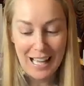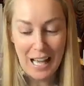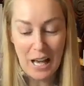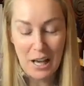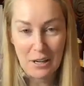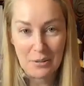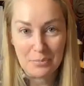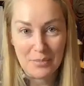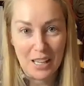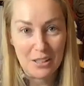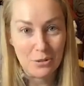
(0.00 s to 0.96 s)

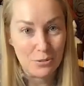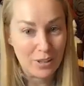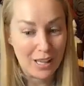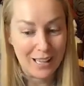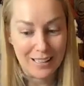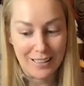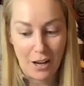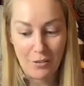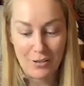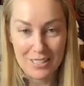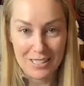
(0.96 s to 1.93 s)
And you can
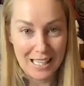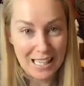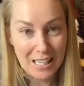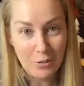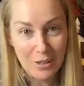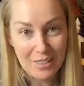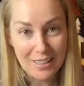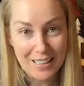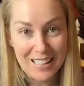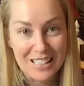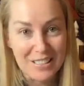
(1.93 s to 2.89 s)
obviously ink with
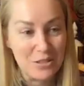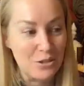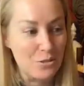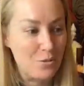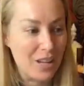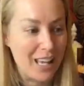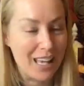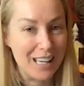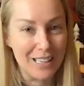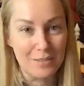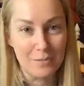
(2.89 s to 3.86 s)
it. You
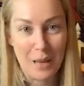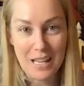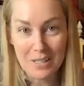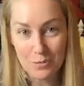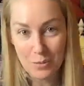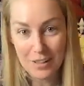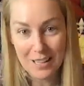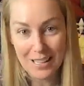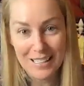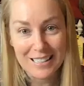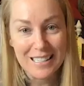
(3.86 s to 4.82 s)
can paste with
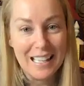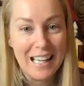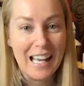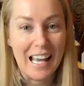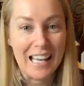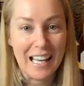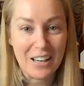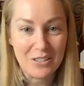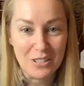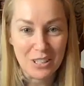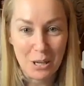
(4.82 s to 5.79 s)
it. It
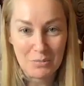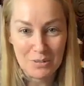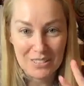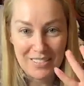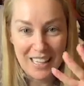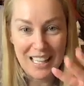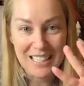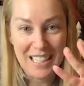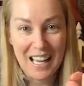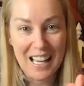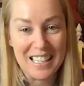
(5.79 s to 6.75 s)
actually comes with, thanks
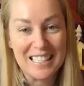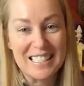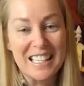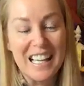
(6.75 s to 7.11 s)
guys.